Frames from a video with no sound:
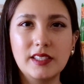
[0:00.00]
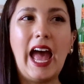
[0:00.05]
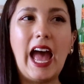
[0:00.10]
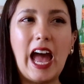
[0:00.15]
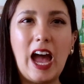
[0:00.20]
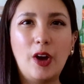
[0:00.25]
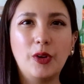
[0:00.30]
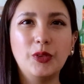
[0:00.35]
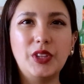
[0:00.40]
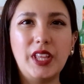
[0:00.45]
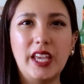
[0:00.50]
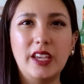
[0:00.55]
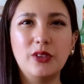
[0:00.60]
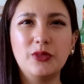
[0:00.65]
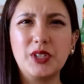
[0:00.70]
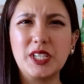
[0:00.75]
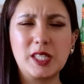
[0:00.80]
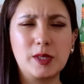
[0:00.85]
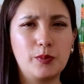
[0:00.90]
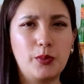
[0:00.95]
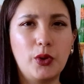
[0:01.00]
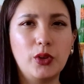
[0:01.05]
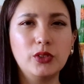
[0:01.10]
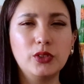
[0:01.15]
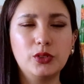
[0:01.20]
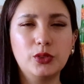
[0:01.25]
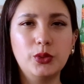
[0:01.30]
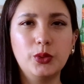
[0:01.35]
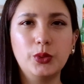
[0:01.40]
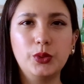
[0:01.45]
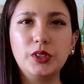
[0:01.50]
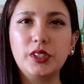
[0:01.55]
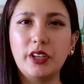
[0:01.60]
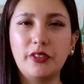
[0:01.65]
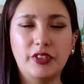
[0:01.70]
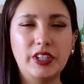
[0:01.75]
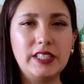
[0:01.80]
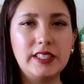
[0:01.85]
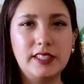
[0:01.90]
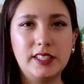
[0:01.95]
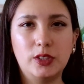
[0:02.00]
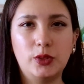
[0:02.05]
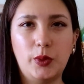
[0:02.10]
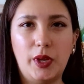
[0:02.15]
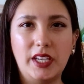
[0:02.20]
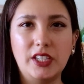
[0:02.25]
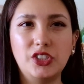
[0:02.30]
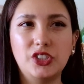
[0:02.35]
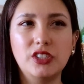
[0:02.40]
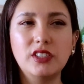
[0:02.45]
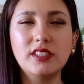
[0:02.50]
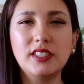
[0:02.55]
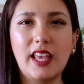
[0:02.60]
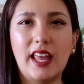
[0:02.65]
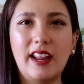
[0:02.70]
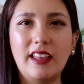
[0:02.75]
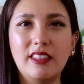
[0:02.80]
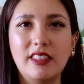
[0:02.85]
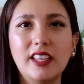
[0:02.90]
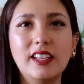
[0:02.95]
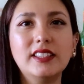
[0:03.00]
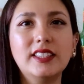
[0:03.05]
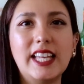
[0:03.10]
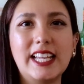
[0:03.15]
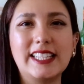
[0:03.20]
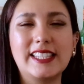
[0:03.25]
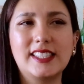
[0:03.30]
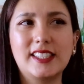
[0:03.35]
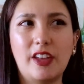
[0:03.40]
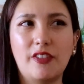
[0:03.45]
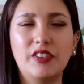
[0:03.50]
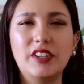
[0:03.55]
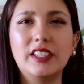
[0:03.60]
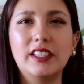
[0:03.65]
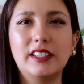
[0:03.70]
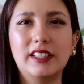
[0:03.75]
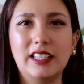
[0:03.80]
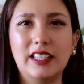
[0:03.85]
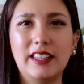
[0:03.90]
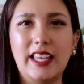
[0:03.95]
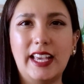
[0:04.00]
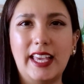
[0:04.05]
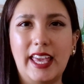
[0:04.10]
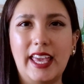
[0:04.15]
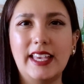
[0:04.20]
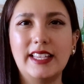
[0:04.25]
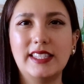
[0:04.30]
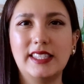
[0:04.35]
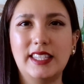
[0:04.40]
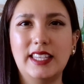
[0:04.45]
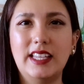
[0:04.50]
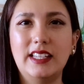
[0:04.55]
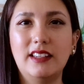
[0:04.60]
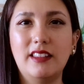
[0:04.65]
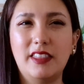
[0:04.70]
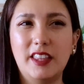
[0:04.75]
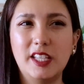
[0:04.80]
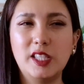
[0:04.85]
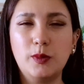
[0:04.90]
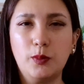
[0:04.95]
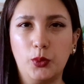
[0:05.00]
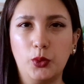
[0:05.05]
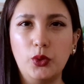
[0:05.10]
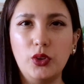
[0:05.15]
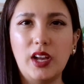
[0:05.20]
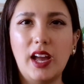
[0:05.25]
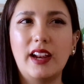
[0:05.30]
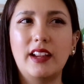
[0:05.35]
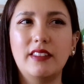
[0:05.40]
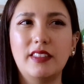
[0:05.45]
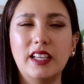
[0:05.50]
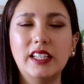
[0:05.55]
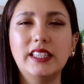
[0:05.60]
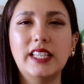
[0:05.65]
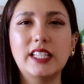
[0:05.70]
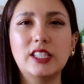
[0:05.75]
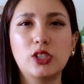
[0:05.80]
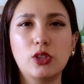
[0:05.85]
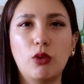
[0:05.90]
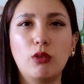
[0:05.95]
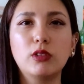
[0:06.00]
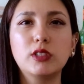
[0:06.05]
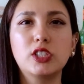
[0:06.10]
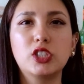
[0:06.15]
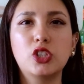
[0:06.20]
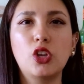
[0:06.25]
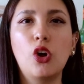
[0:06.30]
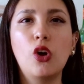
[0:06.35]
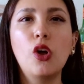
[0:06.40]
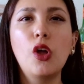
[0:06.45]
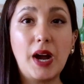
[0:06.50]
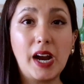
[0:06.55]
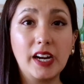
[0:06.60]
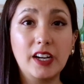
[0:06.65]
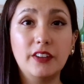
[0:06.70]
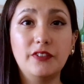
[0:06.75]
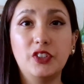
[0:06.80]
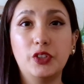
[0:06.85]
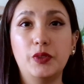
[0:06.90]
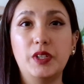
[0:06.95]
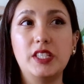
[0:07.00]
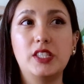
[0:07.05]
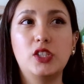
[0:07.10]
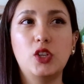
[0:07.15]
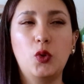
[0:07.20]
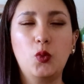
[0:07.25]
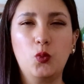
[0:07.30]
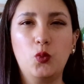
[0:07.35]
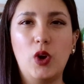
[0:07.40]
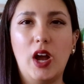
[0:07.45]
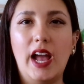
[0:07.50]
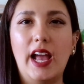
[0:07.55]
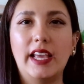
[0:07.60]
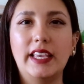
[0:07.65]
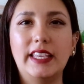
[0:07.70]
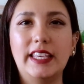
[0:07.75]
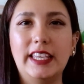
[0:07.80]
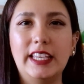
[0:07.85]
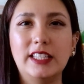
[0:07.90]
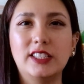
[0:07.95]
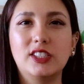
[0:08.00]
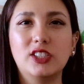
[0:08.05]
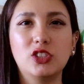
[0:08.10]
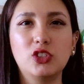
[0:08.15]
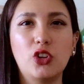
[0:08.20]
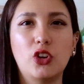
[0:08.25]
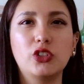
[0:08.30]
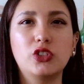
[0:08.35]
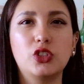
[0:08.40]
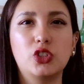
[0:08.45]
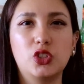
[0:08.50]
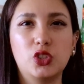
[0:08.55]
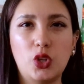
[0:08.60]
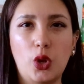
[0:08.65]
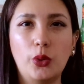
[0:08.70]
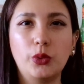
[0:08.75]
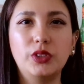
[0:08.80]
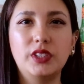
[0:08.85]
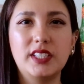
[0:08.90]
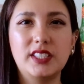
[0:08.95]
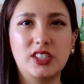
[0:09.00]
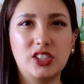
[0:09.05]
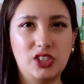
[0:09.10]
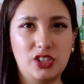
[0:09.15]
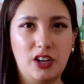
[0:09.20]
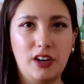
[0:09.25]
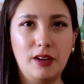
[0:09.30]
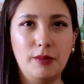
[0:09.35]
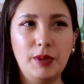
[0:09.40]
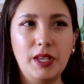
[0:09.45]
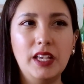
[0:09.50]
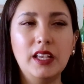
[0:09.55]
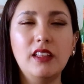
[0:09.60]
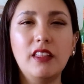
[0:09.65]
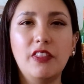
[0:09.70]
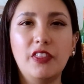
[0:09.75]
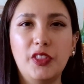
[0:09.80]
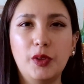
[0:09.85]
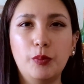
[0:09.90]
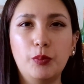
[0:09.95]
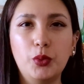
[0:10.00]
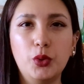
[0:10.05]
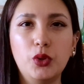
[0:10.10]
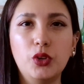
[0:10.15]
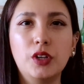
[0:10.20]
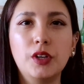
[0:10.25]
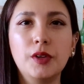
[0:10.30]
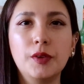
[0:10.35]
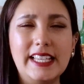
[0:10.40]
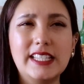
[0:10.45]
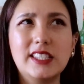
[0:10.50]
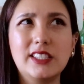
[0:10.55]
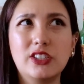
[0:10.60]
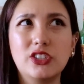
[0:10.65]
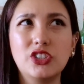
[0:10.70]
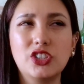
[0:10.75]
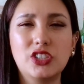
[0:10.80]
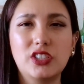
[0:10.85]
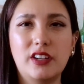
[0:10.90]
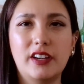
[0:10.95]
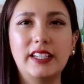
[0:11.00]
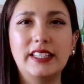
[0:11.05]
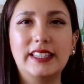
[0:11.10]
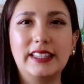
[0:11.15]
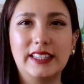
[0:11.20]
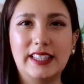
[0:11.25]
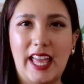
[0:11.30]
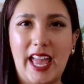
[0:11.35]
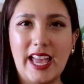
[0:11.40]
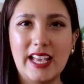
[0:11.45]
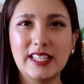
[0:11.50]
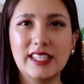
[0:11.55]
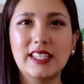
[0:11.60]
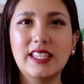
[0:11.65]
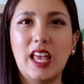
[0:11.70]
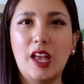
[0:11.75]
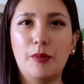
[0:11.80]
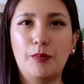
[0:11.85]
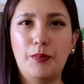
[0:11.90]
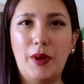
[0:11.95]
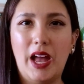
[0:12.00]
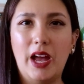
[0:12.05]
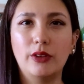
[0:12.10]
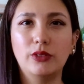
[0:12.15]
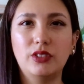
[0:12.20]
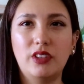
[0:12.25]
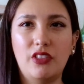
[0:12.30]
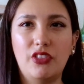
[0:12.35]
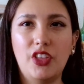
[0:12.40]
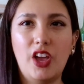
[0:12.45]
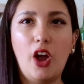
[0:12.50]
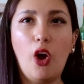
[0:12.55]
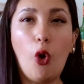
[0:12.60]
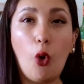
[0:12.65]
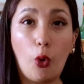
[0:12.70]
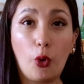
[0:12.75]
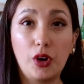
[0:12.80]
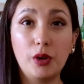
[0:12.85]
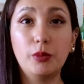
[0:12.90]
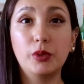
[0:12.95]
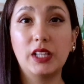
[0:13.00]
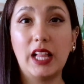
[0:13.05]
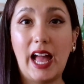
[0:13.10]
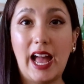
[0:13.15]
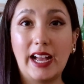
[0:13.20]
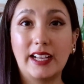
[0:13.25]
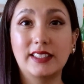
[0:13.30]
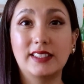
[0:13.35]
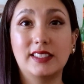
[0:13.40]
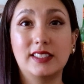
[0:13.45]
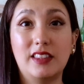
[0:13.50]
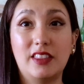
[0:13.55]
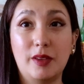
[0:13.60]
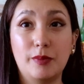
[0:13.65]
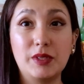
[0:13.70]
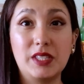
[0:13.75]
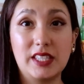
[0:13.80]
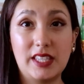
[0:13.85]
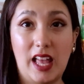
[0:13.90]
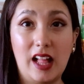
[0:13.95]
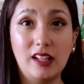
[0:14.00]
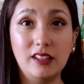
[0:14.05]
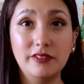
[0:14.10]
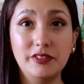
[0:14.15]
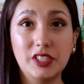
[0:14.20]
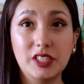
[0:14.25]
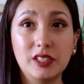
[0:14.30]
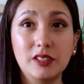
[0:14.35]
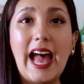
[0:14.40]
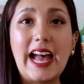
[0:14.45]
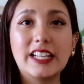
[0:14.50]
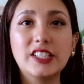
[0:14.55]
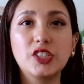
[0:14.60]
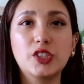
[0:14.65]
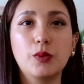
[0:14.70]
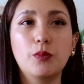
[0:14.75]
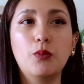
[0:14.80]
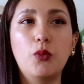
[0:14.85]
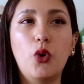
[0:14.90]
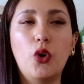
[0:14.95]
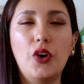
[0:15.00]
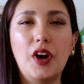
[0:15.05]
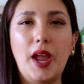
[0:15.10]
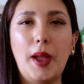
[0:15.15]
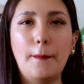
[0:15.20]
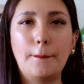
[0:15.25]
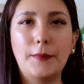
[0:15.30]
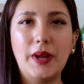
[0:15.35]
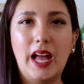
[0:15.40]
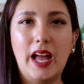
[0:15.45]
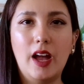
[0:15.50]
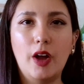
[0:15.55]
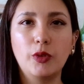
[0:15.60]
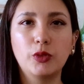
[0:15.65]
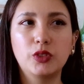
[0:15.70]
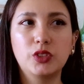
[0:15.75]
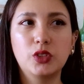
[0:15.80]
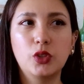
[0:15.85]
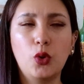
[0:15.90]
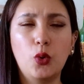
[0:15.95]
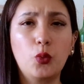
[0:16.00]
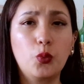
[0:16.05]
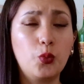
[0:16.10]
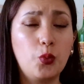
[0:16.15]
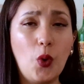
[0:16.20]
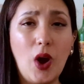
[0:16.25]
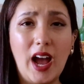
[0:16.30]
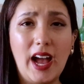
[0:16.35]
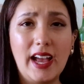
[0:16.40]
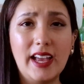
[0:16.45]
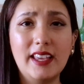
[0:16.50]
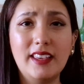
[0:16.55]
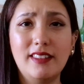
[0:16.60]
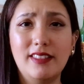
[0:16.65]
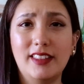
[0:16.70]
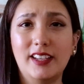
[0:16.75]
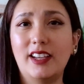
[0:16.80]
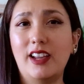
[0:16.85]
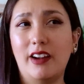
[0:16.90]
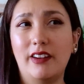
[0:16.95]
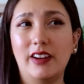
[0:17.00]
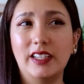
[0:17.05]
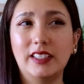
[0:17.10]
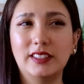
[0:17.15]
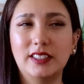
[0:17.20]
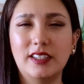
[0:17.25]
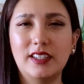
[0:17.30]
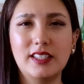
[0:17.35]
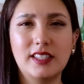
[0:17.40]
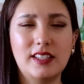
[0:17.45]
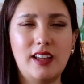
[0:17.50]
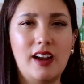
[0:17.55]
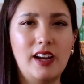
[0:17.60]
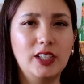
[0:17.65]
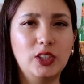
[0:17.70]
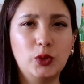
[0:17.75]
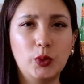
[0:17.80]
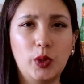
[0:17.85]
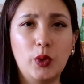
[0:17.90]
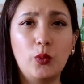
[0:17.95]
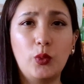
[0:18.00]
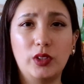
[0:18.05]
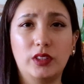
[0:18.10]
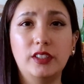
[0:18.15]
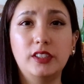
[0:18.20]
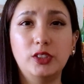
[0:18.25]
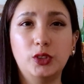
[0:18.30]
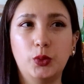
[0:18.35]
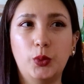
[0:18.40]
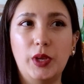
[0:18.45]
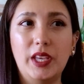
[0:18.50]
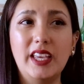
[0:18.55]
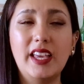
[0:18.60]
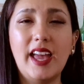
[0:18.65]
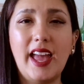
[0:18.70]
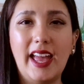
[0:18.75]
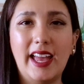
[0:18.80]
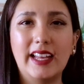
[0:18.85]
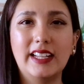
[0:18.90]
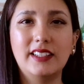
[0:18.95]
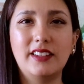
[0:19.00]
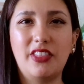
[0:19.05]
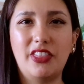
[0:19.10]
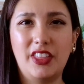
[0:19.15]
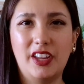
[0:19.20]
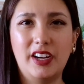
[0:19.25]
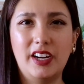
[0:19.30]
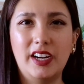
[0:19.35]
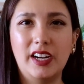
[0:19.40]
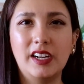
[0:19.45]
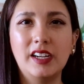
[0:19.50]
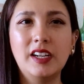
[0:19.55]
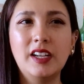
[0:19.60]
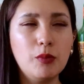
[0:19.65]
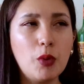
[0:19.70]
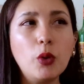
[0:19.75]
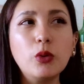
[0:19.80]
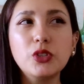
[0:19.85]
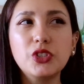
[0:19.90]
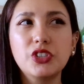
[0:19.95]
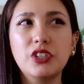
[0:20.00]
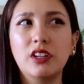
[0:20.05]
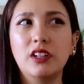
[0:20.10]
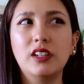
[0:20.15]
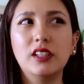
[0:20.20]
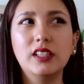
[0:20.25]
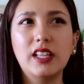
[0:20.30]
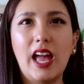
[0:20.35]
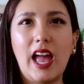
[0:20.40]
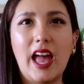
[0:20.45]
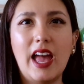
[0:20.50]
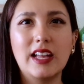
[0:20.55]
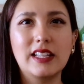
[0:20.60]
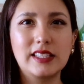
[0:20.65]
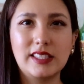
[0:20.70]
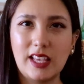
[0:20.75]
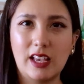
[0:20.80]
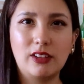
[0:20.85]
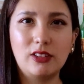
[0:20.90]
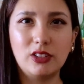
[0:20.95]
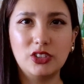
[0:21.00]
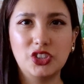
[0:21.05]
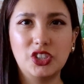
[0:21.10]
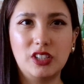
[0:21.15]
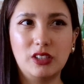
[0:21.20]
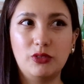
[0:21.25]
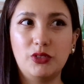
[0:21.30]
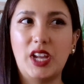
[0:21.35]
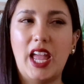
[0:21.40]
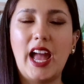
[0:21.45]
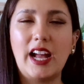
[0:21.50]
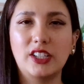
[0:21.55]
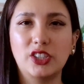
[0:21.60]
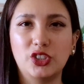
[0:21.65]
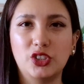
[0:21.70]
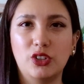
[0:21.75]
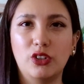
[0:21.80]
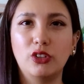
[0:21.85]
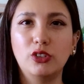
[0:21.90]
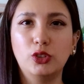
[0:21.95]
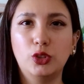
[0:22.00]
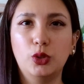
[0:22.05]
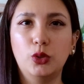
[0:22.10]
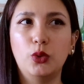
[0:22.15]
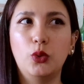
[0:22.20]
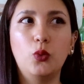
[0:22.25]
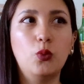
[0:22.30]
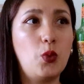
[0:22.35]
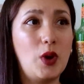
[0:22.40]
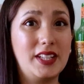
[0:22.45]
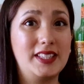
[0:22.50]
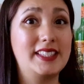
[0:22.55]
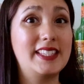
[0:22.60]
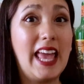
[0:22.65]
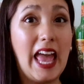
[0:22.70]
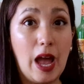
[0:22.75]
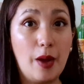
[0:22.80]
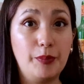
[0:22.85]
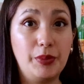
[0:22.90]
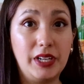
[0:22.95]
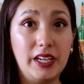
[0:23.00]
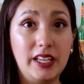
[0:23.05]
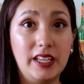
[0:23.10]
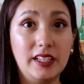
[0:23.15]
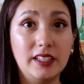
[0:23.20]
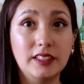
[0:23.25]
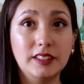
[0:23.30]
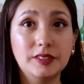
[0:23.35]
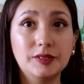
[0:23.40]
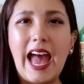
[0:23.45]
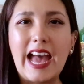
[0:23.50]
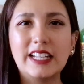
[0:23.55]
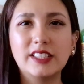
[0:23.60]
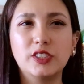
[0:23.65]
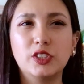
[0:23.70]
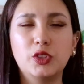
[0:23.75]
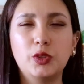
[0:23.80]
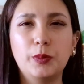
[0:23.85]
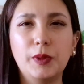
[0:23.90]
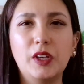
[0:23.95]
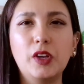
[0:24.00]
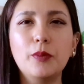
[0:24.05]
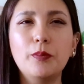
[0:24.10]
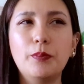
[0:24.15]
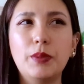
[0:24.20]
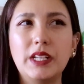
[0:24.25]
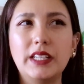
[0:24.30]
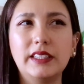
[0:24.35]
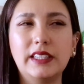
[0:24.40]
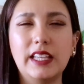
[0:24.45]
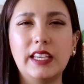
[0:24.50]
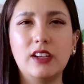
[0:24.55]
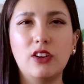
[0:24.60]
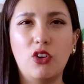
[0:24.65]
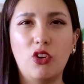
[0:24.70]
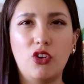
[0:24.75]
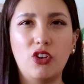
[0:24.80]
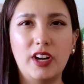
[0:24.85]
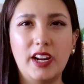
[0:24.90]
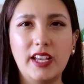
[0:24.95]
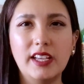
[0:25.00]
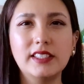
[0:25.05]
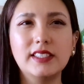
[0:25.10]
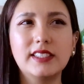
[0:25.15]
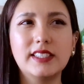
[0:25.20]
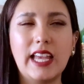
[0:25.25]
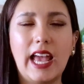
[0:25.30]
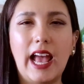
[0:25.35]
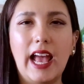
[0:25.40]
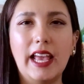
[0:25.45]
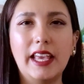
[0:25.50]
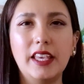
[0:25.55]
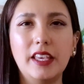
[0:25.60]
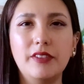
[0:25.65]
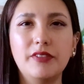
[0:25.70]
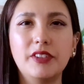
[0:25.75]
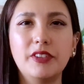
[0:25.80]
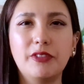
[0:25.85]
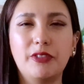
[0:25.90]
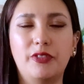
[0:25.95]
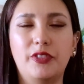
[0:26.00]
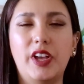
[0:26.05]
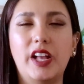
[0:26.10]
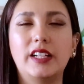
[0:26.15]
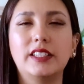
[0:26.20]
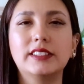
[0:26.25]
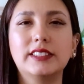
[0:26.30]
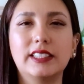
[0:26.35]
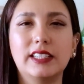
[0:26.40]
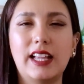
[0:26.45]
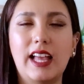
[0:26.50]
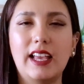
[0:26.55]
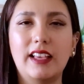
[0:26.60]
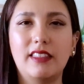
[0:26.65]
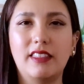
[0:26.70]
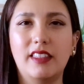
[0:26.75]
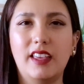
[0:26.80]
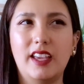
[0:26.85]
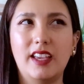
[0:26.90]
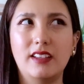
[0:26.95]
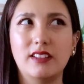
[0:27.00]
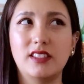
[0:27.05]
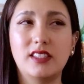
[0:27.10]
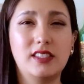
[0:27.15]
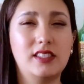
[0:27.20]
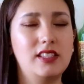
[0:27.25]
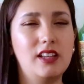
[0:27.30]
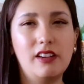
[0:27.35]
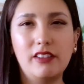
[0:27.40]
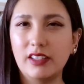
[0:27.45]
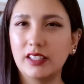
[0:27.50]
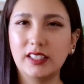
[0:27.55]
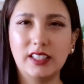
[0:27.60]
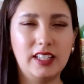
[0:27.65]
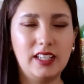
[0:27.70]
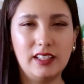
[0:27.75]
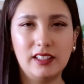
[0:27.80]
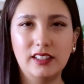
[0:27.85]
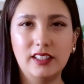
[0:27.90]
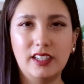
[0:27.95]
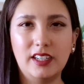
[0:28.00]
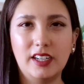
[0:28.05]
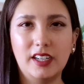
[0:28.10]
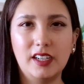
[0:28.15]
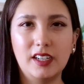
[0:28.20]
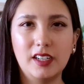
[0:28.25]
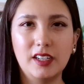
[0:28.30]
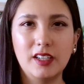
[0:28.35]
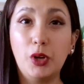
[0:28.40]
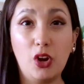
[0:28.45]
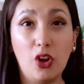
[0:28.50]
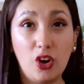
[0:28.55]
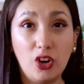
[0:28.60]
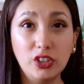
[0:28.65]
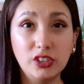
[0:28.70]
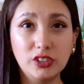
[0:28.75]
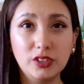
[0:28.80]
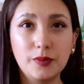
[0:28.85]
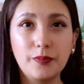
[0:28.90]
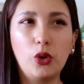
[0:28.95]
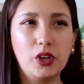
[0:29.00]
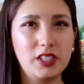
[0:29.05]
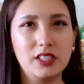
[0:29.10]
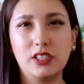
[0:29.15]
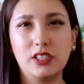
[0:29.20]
how they respond to different situations, and I think that's definitely the case in this book, and I think that's also part of the reason why it's not so disturbing. The book is concerned less about the horrible acts themselves and more about why the characters are doing what they're doing and their emotional and psychological reaction to what's happening. And to be completely honest, I even felt like the serial killer plot or